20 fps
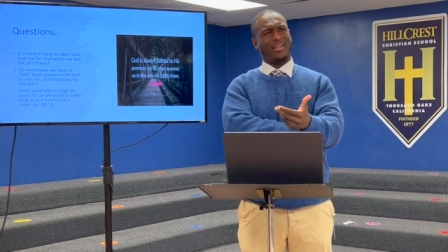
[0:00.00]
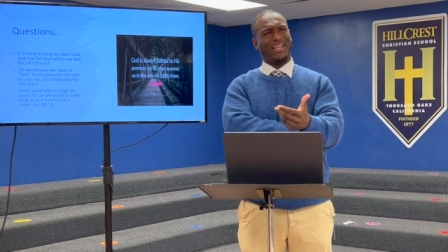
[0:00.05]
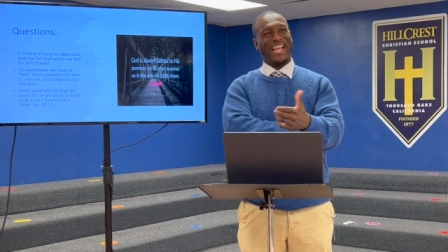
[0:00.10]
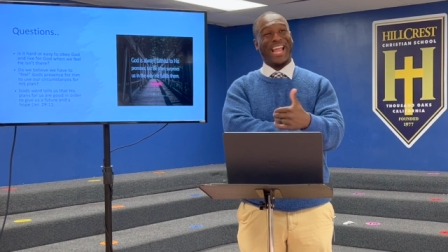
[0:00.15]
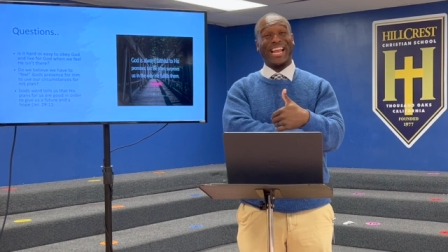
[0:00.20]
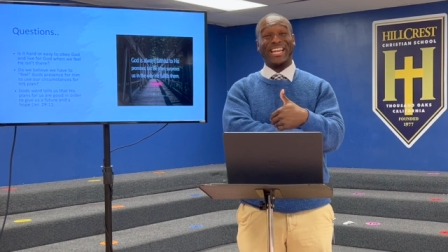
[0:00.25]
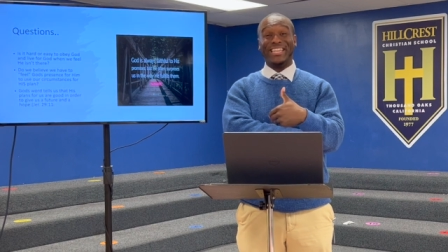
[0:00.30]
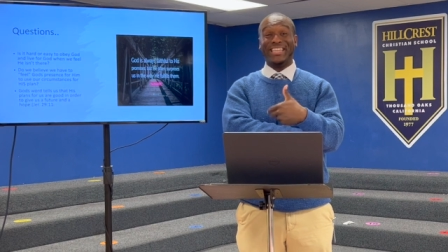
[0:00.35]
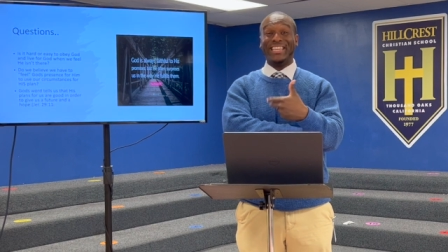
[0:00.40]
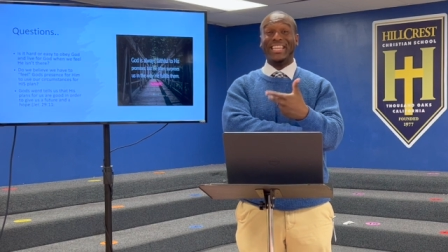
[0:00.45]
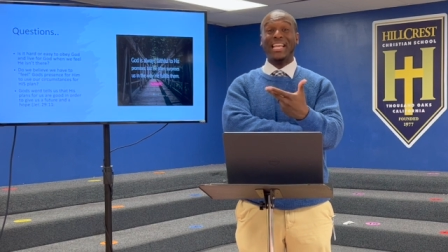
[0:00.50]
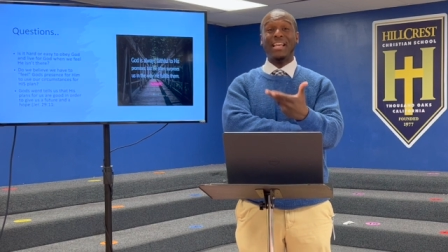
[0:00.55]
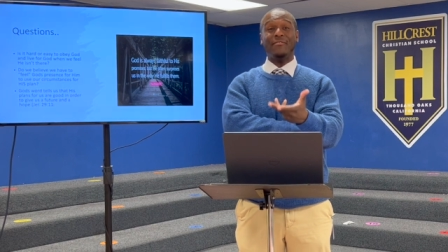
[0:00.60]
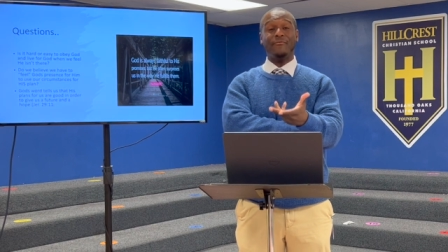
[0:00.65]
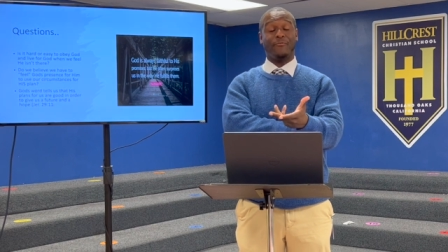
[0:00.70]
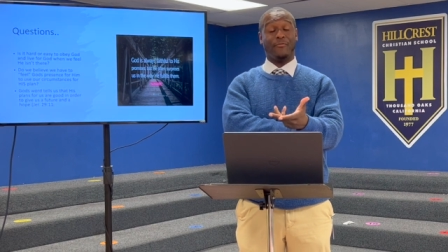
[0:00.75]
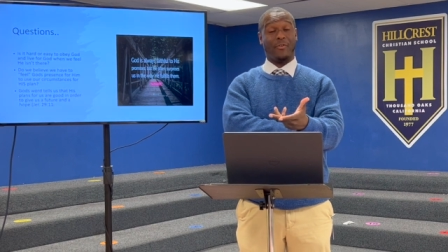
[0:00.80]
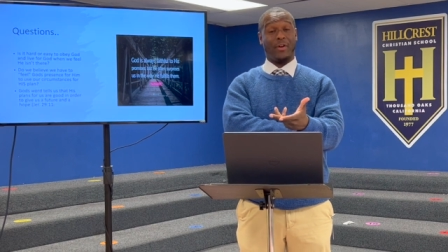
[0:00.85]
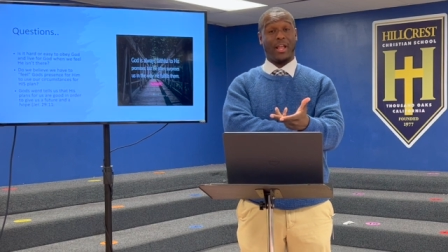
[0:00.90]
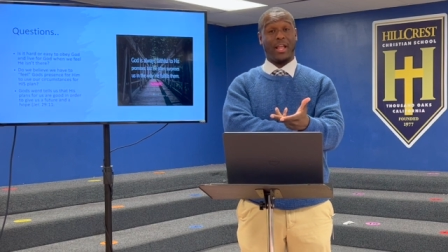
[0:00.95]
and live
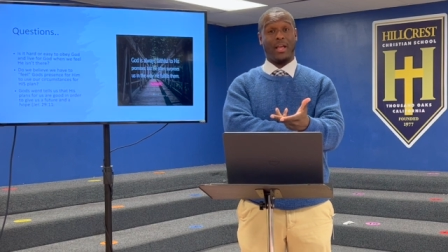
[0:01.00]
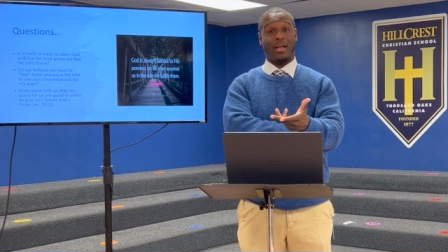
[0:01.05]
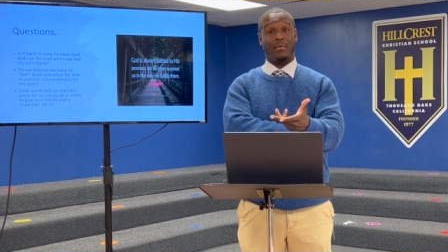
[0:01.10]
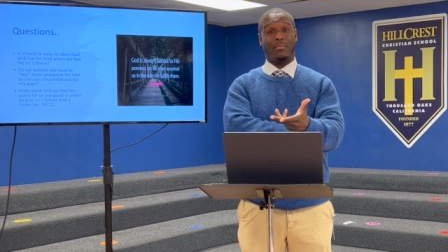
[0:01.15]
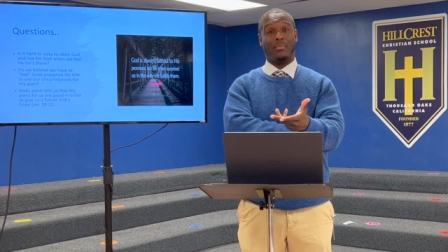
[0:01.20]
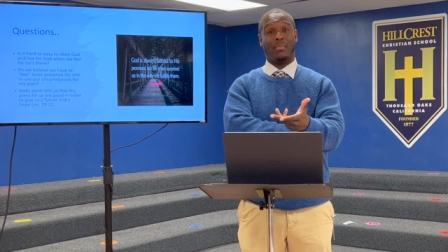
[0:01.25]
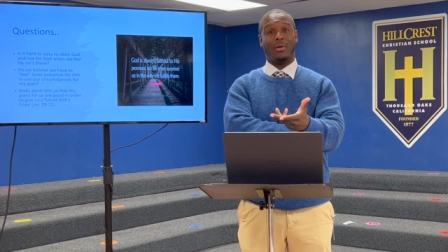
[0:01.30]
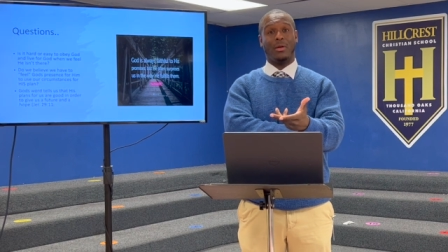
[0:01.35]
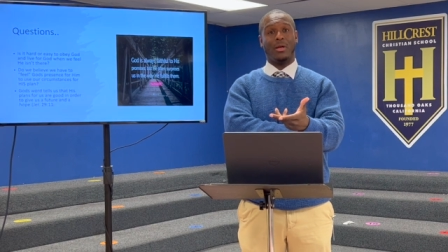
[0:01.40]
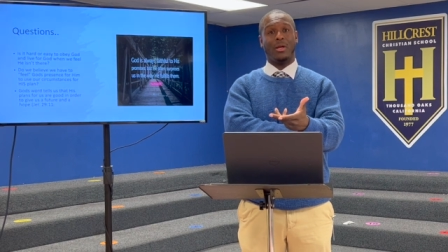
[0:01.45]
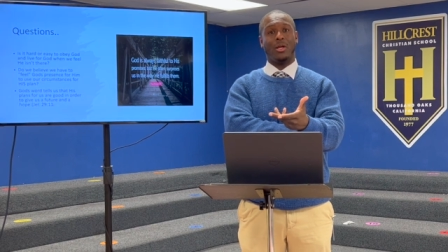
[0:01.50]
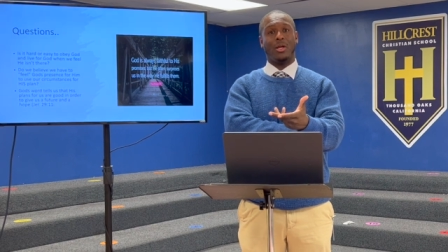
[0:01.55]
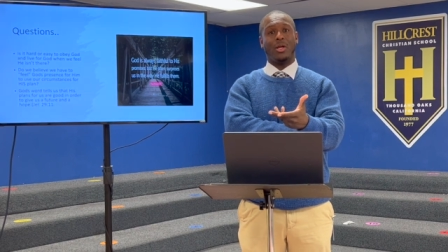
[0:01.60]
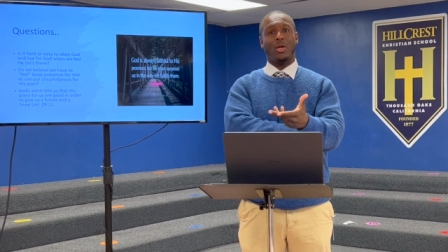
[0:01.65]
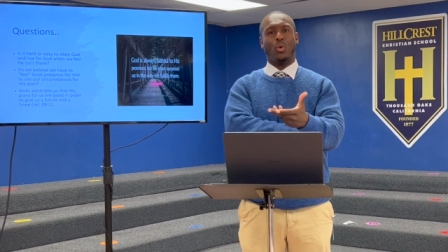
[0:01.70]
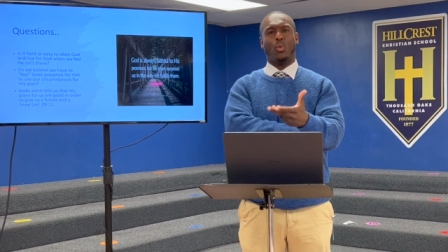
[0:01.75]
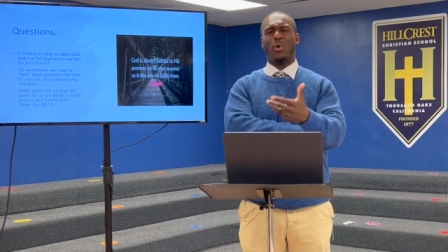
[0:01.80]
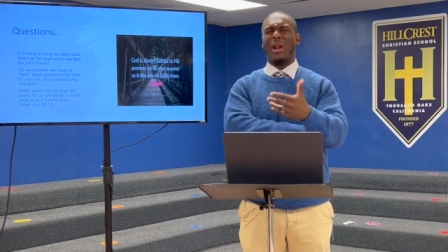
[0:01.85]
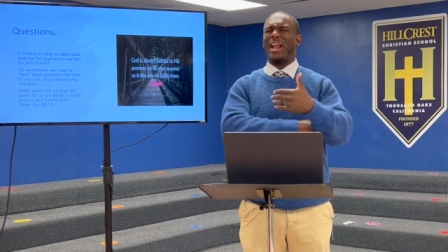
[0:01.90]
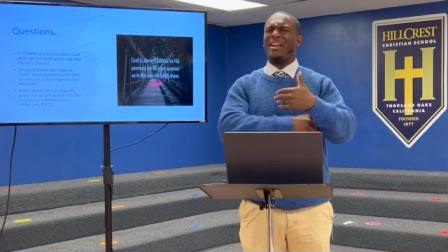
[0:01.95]
for Him
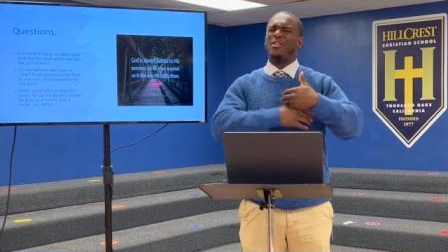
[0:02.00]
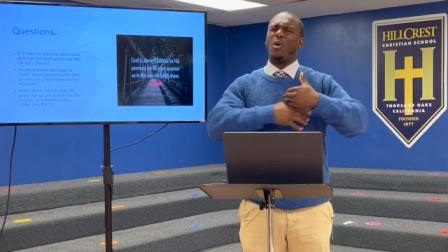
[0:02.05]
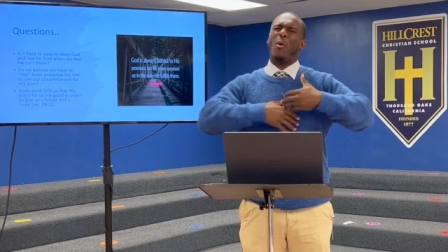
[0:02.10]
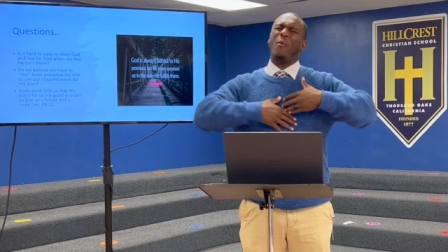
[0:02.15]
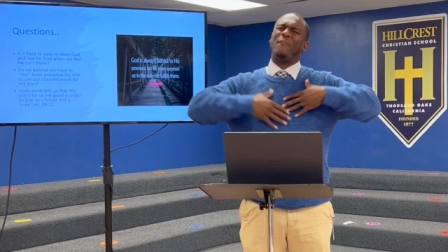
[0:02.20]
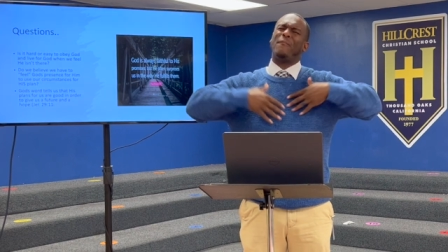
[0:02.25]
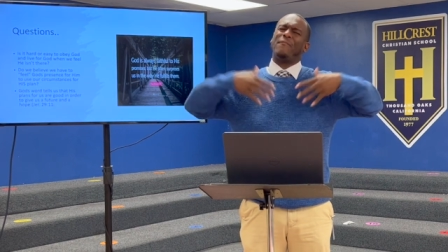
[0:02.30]
when I don't